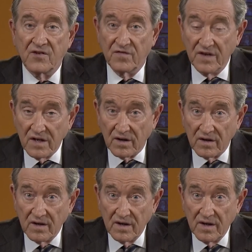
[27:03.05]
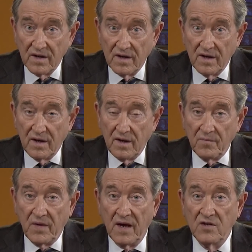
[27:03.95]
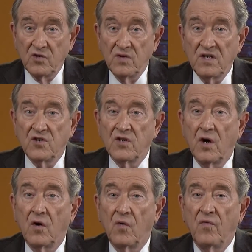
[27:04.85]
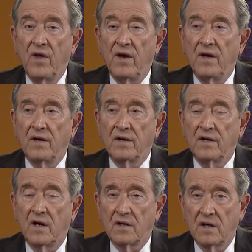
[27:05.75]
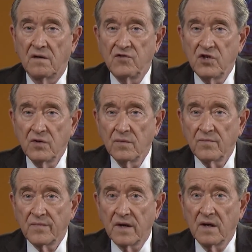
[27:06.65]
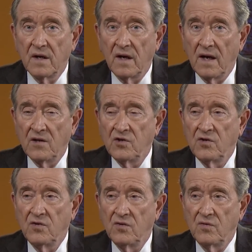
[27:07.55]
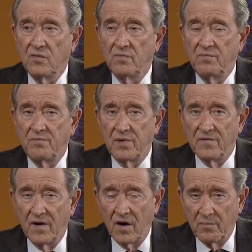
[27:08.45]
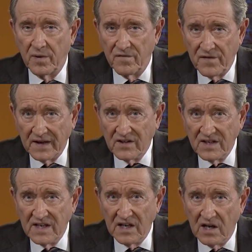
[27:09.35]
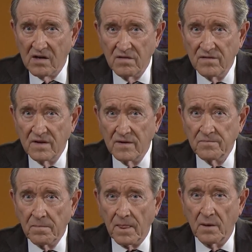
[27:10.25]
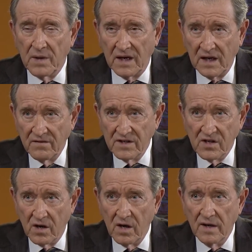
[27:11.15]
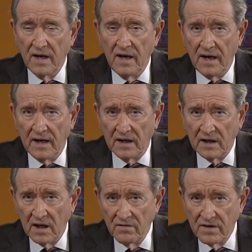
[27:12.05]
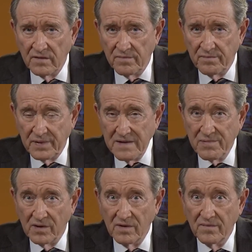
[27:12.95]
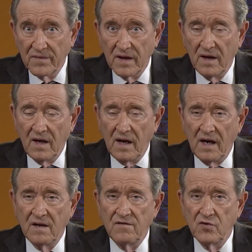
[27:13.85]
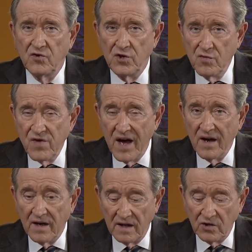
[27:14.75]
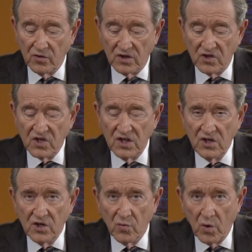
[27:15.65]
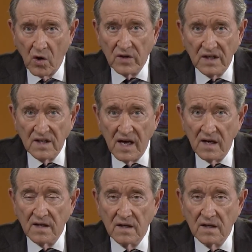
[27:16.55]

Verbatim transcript: fear. And you need to know that God loves you and you are perfected in love by loving God and loving people. And if you do that and you continue to walk in that,